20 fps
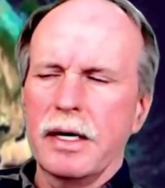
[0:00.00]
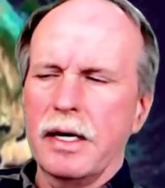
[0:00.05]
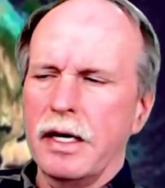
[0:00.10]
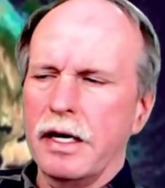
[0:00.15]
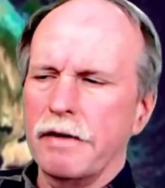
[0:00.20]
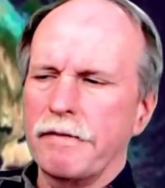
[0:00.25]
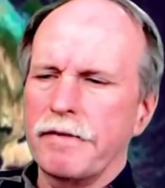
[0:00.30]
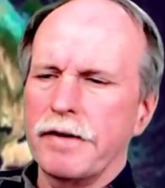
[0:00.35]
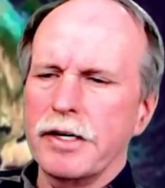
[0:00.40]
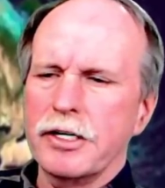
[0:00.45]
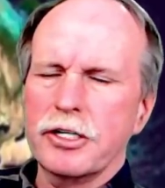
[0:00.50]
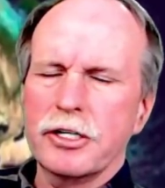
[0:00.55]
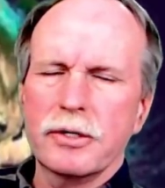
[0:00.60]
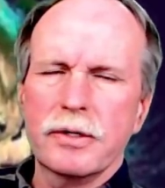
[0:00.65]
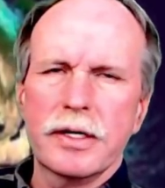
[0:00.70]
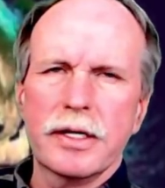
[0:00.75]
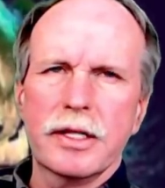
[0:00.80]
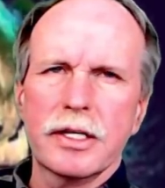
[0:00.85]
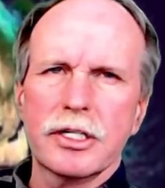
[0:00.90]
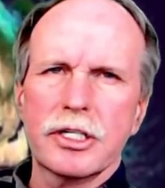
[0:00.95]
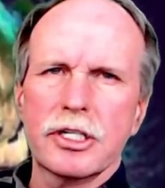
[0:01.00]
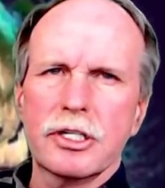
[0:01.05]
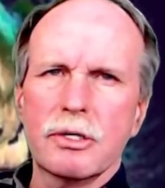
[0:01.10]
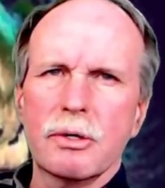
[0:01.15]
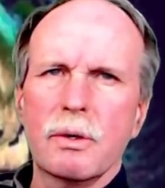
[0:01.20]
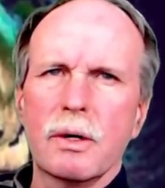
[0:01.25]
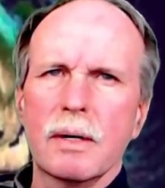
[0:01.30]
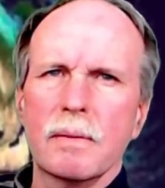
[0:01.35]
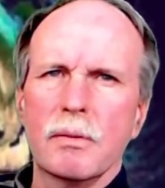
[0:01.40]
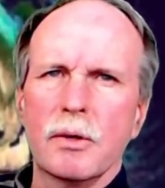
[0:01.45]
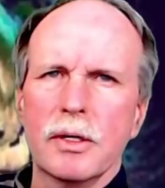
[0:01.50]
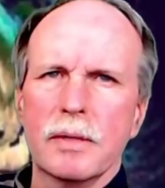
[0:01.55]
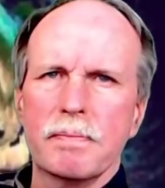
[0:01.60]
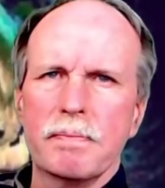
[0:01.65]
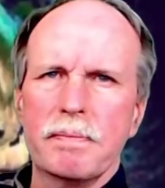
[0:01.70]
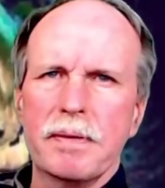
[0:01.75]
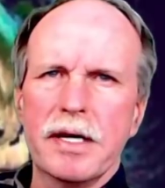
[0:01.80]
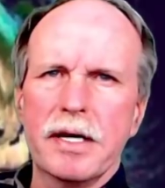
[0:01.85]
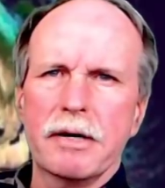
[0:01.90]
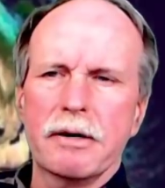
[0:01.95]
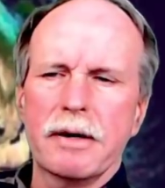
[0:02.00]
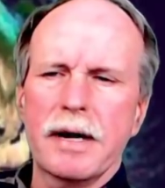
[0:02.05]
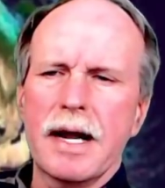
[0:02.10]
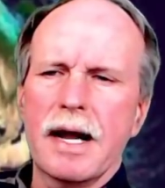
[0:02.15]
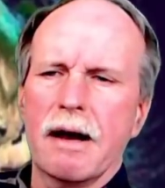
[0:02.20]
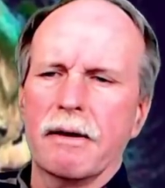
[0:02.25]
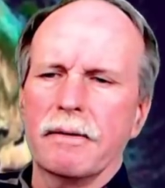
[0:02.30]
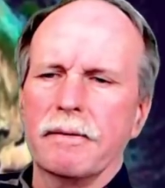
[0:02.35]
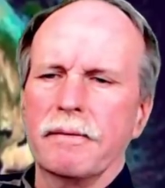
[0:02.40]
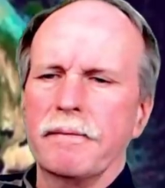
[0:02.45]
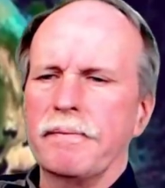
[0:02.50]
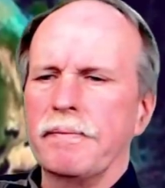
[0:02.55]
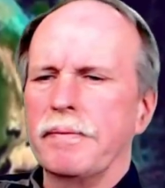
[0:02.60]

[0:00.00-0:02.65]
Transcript: And eventually the storm would peter out.